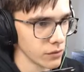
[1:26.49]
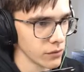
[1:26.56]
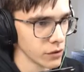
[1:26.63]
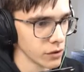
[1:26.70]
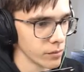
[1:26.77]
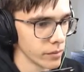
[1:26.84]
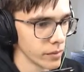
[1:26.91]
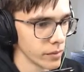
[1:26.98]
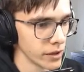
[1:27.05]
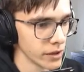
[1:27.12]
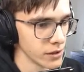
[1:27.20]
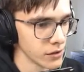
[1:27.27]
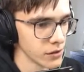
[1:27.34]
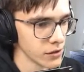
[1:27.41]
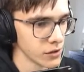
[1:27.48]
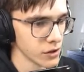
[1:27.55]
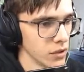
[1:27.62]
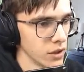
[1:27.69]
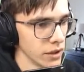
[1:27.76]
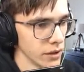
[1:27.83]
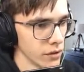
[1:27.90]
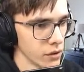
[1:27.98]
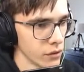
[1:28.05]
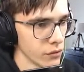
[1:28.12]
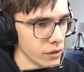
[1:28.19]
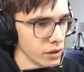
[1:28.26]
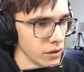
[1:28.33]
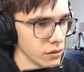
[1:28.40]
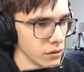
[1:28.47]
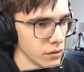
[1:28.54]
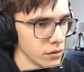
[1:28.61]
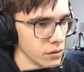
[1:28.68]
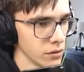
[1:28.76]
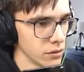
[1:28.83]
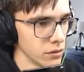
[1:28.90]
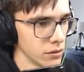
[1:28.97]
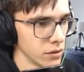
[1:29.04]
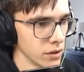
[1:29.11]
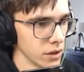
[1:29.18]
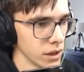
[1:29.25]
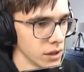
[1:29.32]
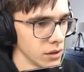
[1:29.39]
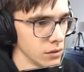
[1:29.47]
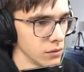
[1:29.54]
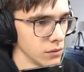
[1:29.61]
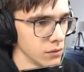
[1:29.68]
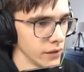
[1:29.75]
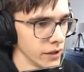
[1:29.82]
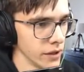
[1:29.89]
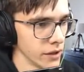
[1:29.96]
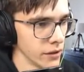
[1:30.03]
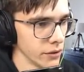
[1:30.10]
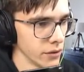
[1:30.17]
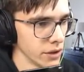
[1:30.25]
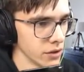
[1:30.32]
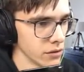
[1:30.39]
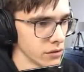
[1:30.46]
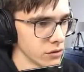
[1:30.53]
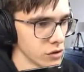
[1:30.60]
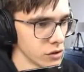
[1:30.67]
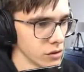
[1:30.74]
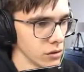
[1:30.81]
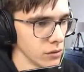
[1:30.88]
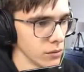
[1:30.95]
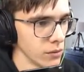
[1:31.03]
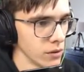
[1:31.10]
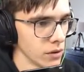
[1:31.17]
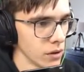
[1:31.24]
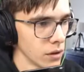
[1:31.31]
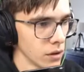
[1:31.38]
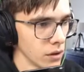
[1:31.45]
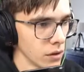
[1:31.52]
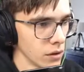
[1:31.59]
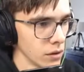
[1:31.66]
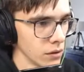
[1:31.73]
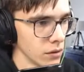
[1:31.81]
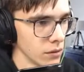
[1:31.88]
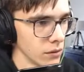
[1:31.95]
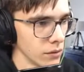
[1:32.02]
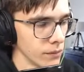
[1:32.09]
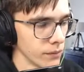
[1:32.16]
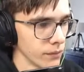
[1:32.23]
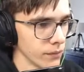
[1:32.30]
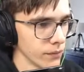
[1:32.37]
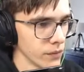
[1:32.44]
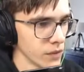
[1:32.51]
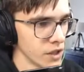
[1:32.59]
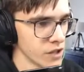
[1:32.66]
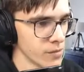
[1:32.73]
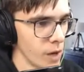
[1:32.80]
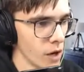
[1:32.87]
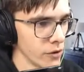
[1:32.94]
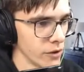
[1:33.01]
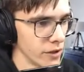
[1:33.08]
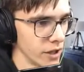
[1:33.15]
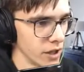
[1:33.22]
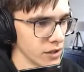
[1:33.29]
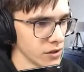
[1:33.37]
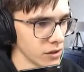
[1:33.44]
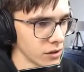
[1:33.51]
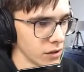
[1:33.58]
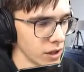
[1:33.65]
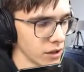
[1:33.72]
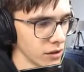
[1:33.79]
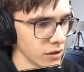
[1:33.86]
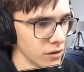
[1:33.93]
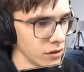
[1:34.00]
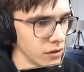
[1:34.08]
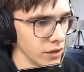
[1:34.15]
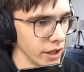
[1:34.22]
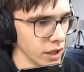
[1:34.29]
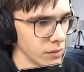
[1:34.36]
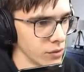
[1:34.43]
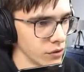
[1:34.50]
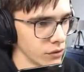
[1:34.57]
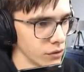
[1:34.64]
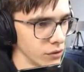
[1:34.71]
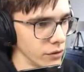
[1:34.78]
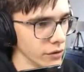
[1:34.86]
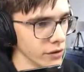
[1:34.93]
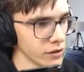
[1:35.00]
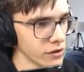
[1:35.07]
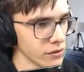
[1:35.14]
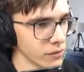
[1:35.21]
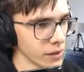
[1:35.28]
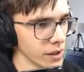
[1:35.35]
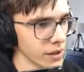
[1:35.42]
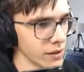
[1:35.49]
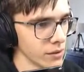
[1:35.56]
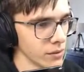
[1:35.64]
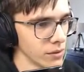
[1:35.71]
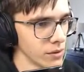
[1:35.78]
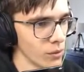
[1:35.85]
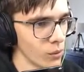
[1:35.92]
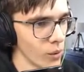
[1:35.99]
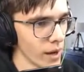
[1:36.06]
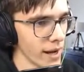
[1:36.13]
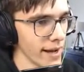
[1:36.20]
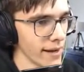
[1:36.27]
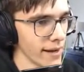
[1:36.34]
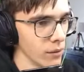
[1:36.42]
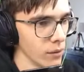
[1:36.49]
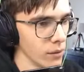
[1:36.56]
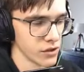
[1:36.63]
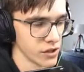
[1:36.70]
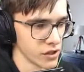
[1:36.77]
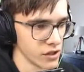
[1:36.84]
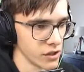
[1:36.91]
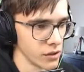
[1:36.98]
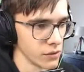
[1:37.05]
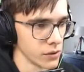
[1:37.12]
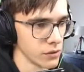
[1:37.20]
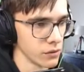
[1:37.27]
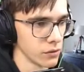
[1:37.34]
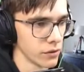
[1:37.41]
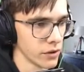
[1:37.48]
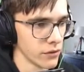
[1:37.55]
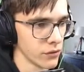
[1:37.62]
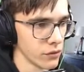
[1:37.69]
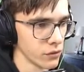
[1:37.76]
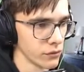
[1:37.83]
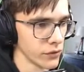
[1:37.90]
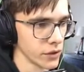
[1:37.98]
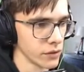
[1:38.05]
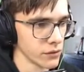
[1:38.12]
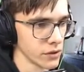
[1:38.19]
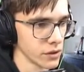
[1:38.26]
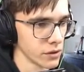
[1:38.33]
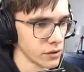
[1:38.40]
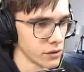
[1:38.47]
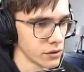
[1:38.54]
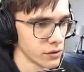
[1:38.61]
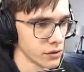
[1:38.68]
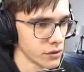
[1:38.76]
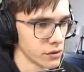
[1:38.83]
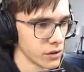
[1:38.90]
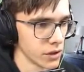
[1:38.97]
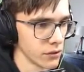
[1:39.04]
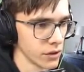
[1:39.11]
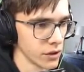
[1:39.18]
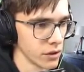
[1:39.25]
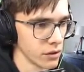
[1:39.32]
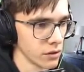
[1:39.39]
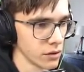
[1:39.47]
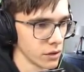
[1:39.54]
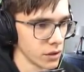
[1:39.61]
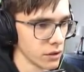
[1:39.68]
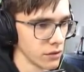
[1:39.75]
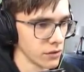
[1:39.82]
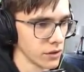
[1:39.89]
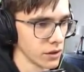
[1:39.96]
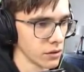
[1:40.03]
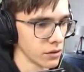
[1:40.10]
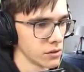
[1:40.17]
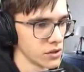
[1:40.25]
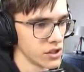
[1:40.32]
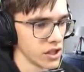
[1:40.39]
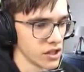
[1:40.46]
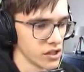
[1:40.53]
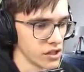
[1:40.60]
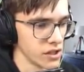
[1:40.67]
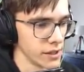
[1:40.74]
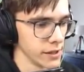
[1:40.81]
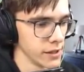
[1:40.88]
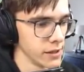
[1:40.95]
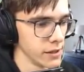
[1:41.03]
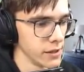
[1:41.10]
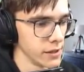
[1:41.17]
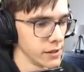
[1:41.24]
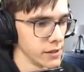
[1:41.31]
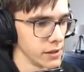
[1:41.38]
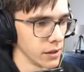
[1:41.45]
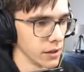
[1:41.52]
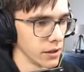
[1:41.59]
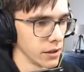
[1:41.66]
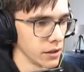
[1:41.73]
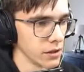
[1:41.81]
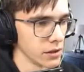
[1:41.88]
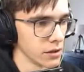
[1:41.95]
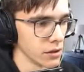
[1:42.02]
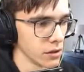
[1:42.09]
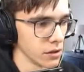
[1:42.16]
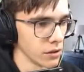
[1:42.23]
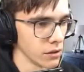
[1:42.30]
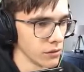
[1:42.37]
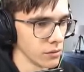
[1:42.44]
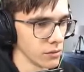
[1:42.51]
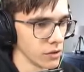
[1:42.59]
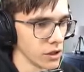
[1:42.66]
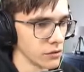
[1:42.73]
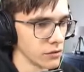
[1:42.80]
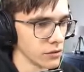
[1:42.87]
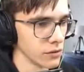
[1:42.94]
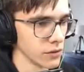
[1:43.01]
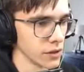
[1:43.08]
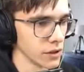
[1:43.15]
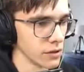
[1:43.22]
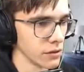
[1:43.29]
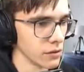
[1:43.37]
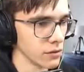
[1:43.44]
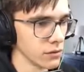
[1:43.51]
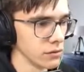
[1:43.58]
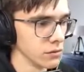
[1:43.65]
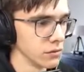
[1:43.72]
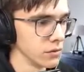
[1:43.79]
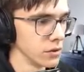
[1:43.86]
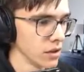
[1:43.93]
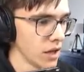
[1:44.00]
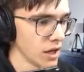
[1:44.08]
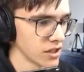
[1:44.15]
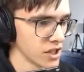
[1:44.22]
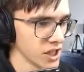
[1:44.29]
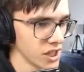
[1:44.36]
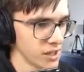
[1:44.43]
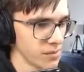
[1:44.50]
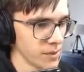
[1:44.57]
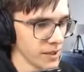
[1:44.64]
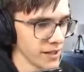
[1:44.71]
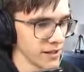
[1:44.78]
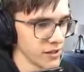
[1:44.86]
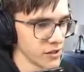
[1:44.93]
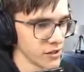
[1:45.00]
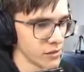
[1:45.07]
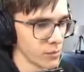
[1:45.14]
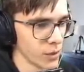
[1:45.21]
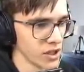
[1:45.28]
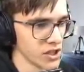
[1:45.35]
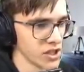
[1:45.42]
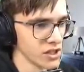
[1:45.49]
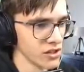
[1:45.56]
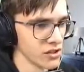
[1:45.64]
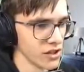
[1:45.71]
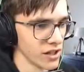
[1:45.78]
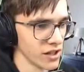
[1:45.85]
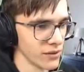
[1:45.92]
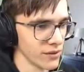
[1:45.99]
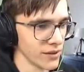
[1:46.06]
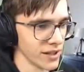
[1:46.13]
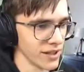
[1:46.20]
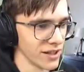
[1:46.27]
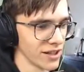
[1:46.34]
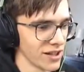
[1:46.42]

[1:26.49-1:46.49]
workbench. Here, over here. Look, look, look. Hello. Why are you that slow? Oh. His mouth and eyes are like the diamond colors. Wow. Wow. 16, 1, 2, 3, 4, 5, 6, 7, 8, 9, 10. 16, I guess if I'm counting right. Ooh, a seedy place. My seat is everywhere.